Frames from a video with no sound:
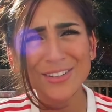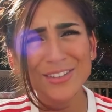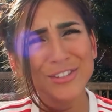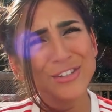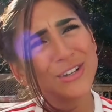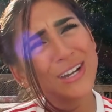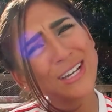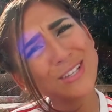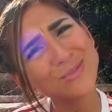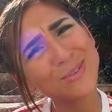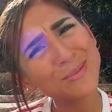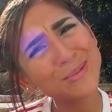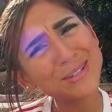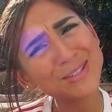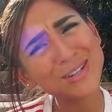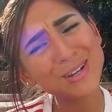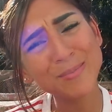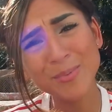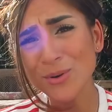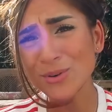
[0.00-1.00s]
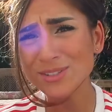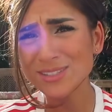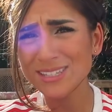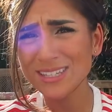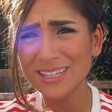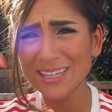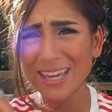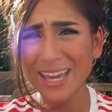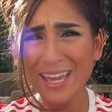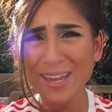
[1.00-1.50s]
Do you guys want me to start
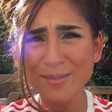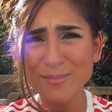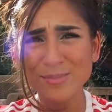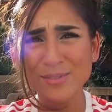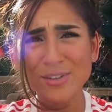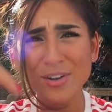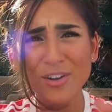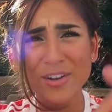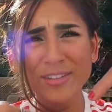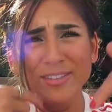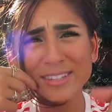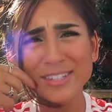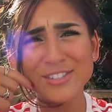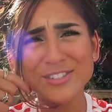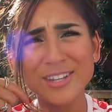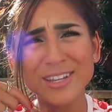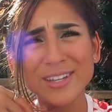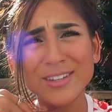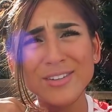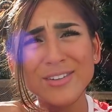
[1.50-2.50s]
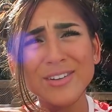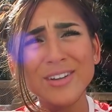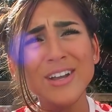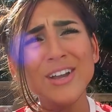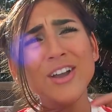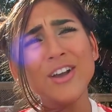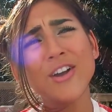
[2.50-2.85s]
posting games on this channel?